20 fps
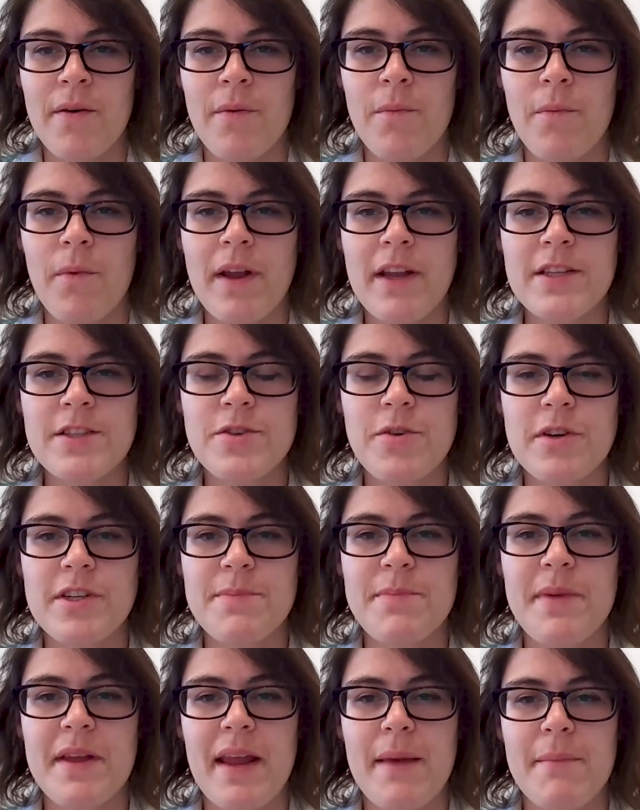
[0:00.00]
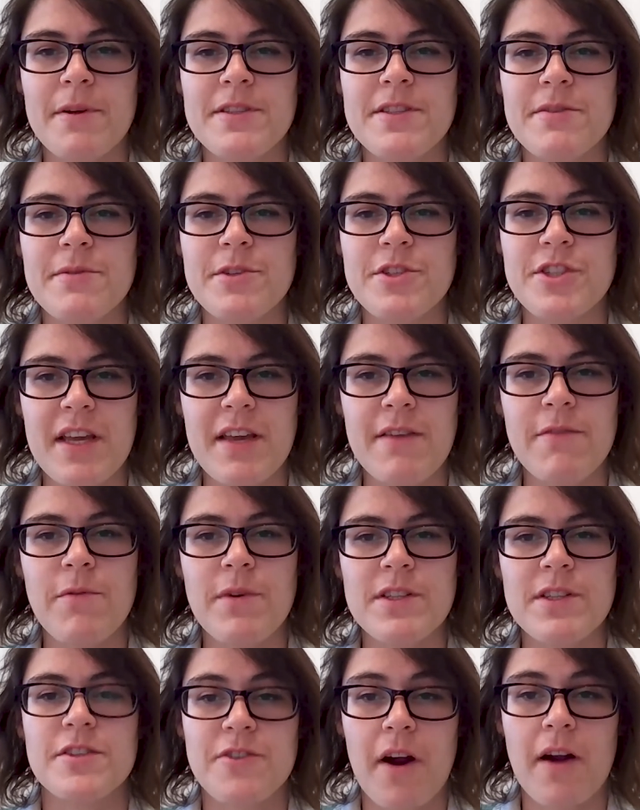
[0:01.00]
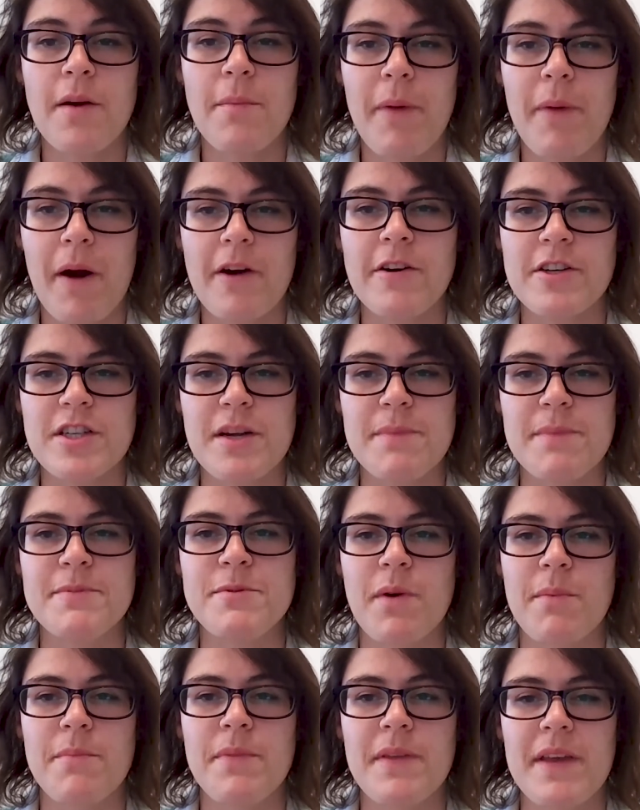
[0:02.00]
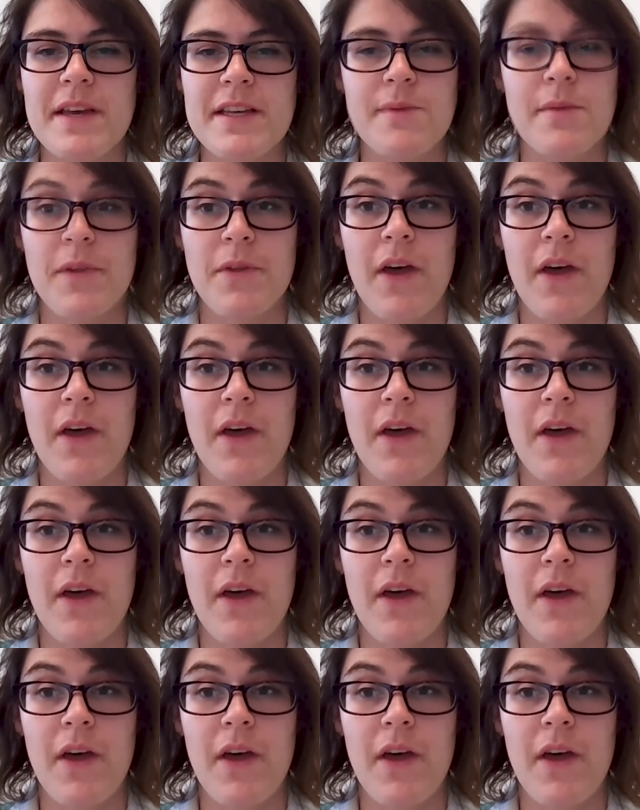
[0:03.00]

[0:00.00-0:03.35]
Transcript: What has Georgia been able to achieve once stronger partnerships were in place with the